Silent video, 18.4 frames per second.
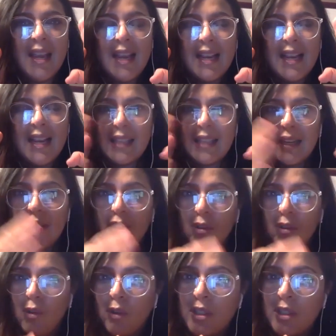It's like
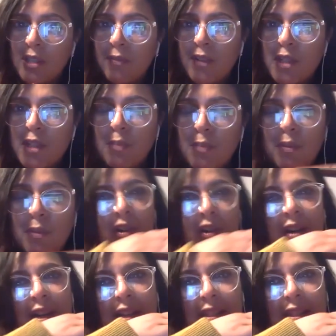Lawrence
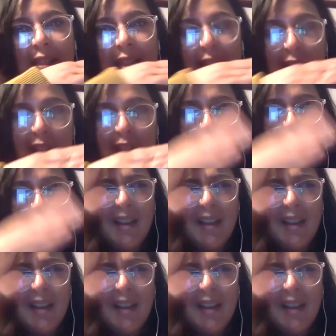Fishburne is like a suit,